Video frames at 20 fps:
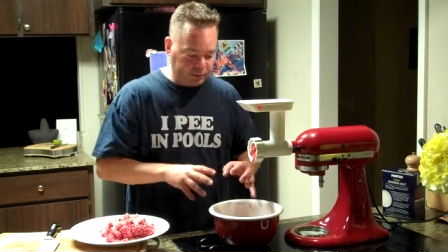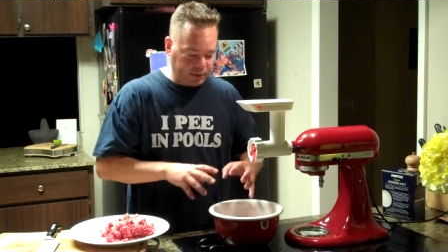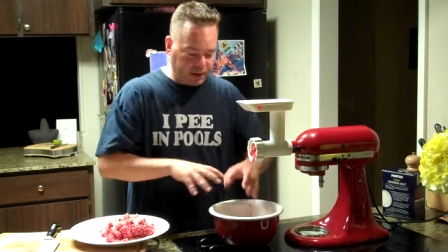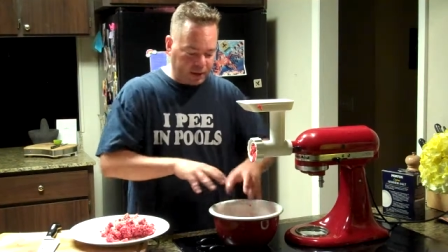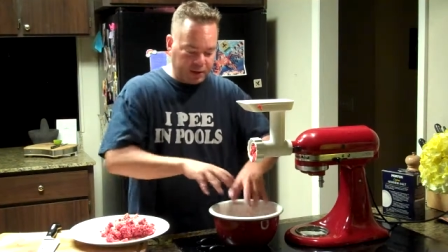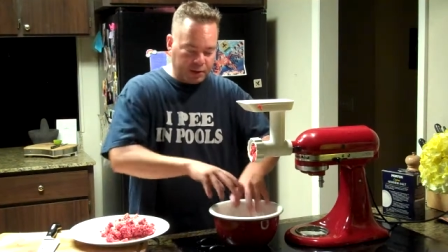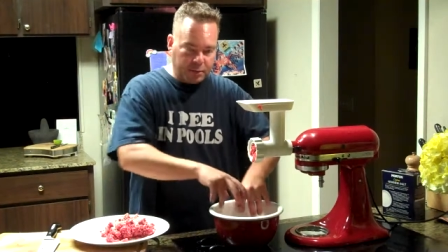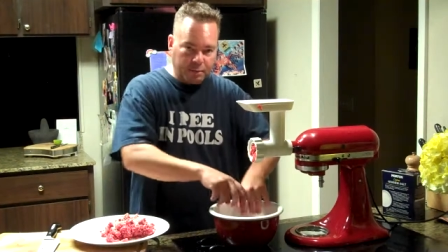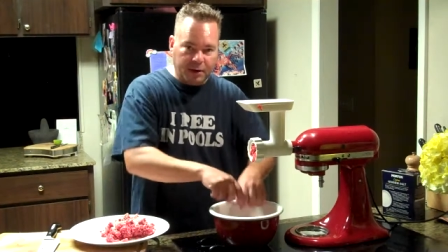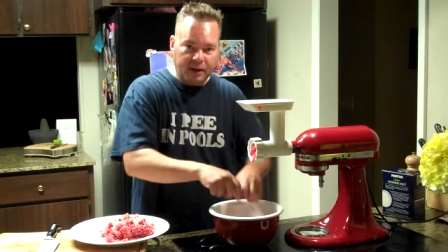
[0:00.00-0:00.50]

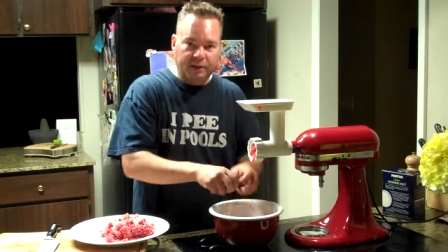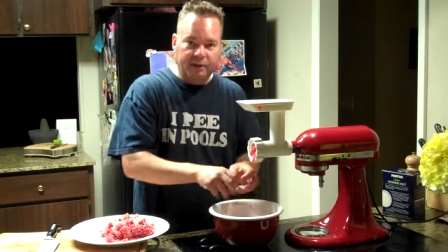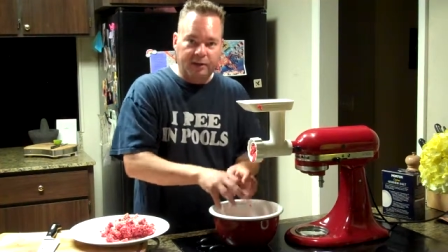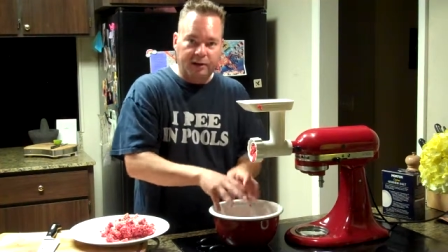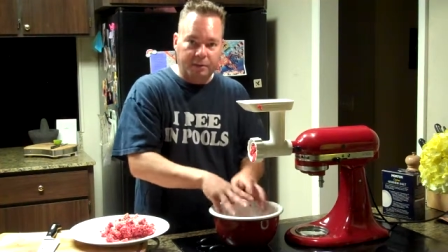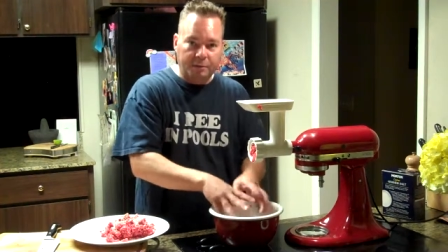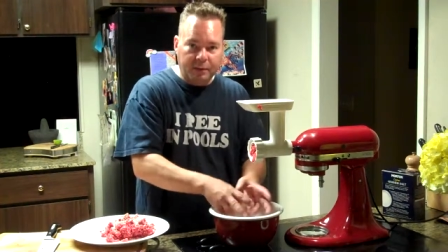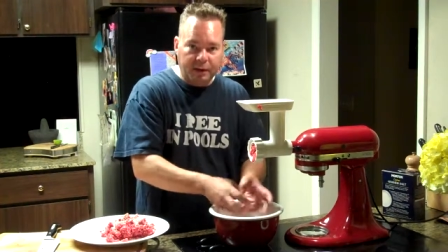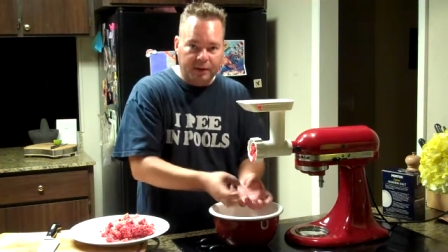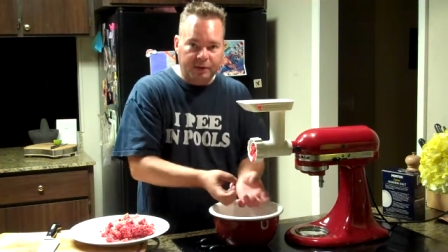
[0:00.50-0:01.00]
and you mix
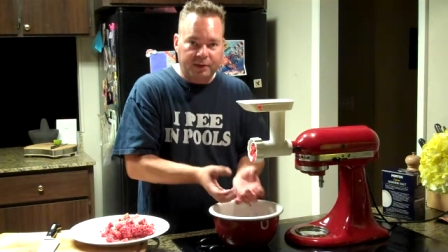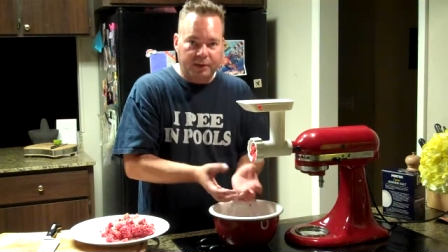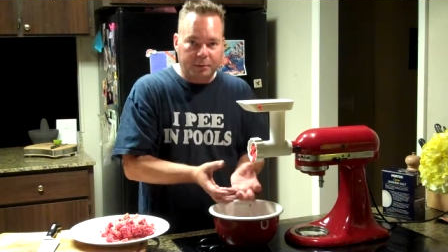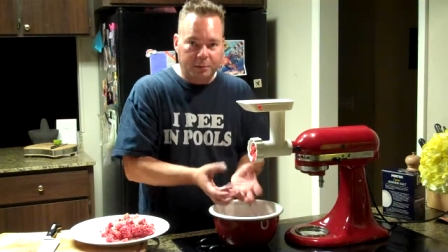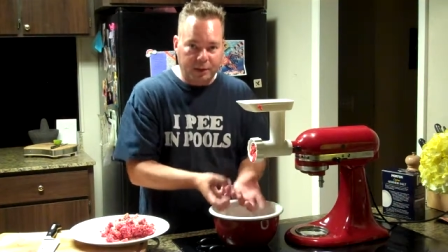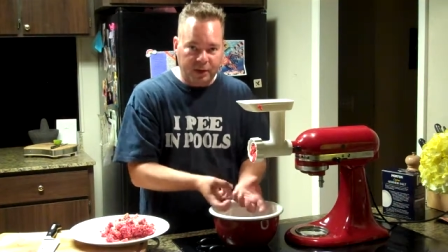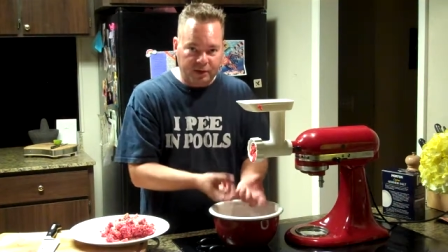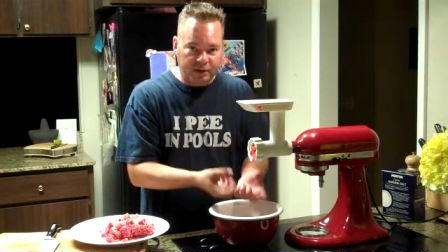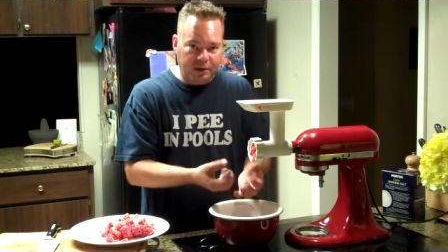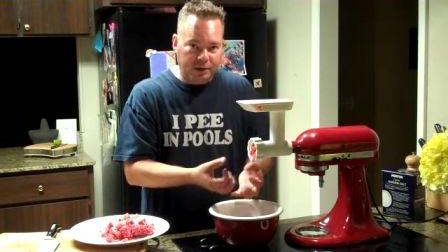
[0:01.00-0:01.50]
it, mix it,
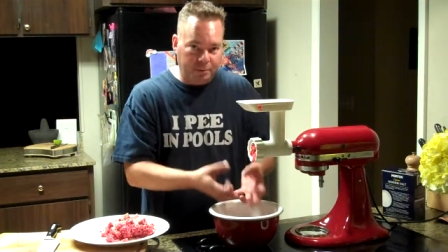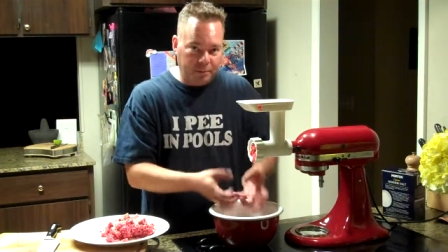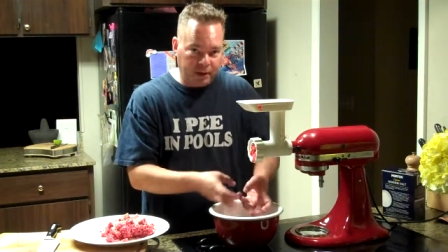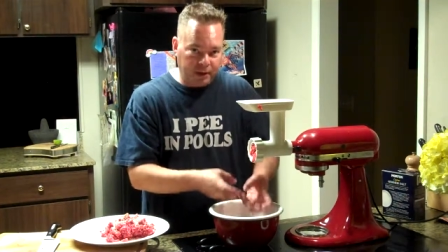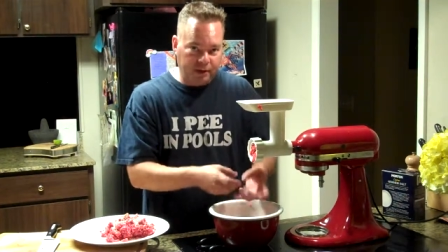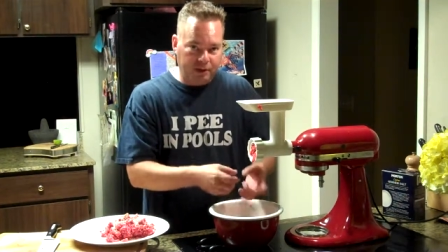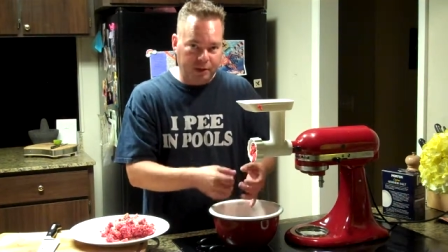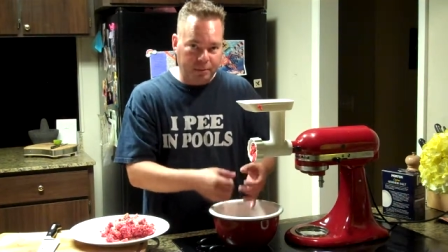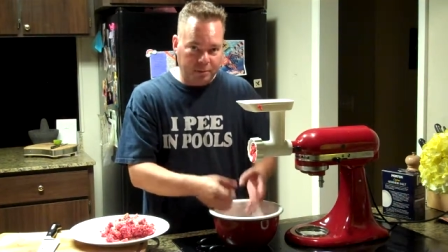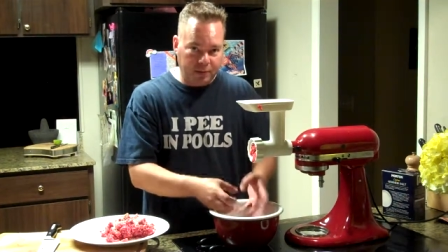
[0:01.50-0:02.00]
mix it,
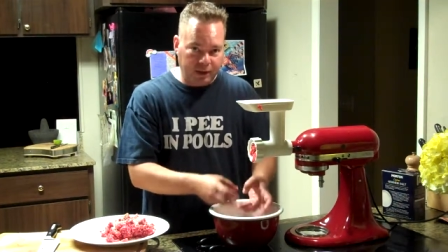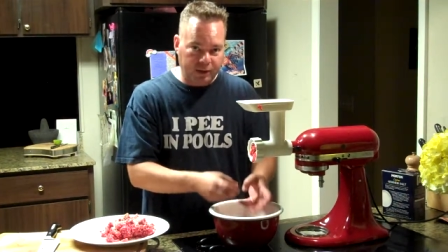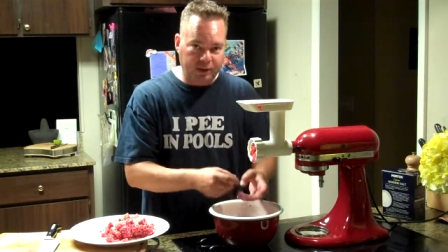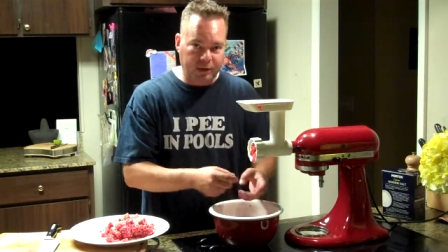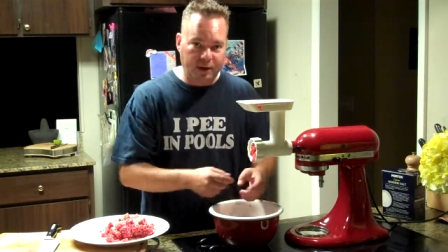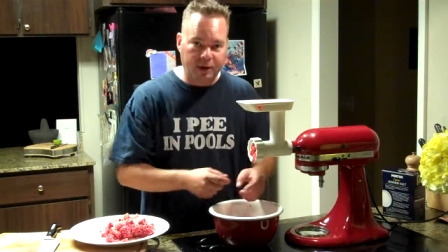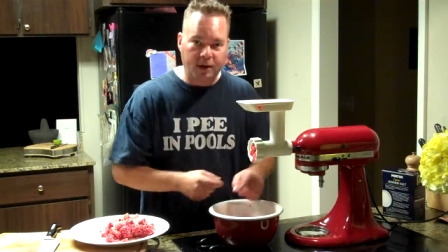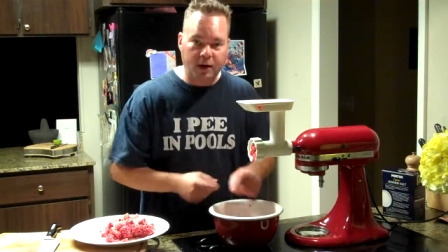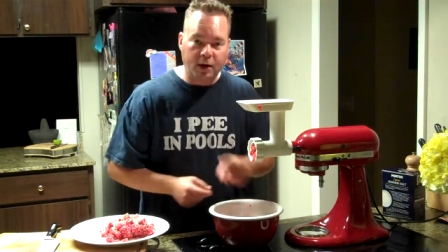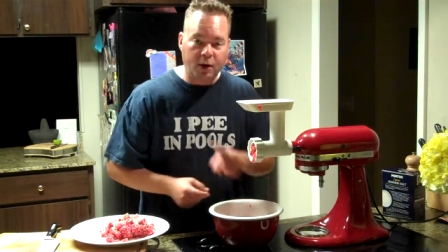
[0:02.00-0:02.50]
mix it, mix
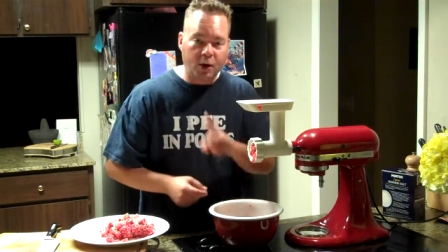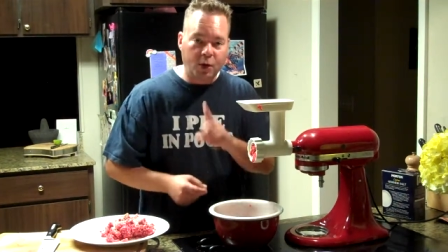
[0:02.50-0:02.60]
it.